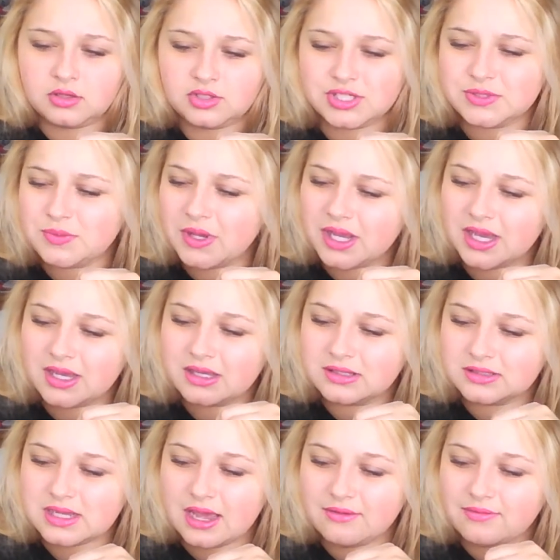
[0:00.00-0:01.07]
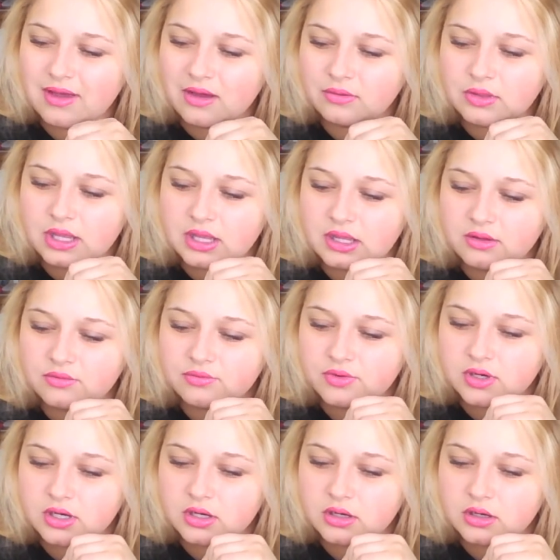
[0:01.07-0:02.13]
just because I found that
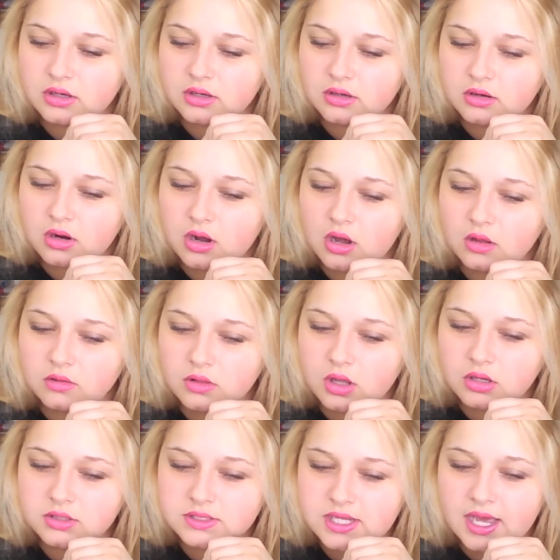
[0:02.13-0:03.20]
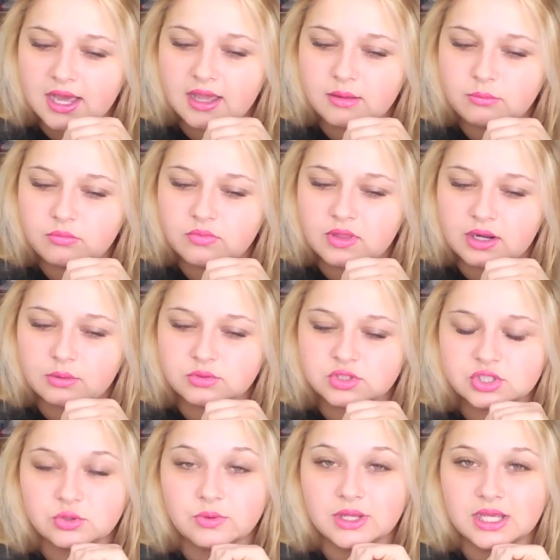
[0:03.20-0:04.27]
for a long time that I was
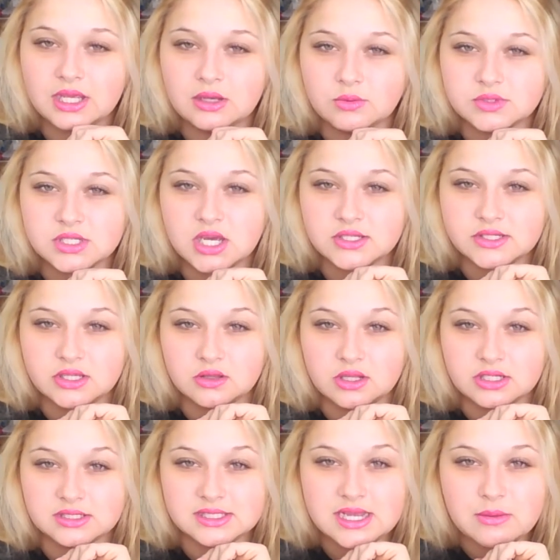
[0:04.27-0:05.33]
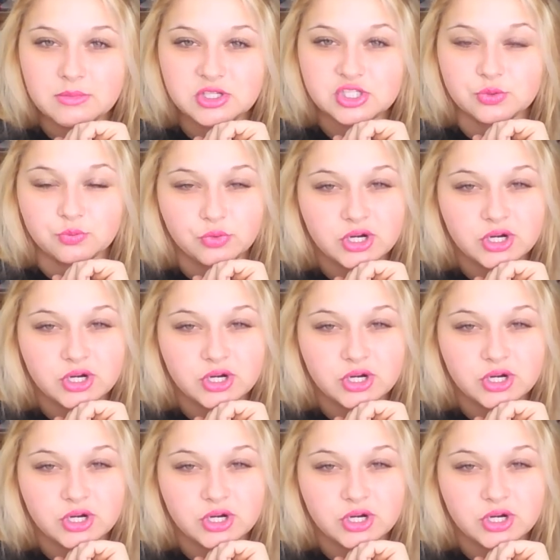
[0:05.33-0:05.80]
doing it, it was causing a lot of damage and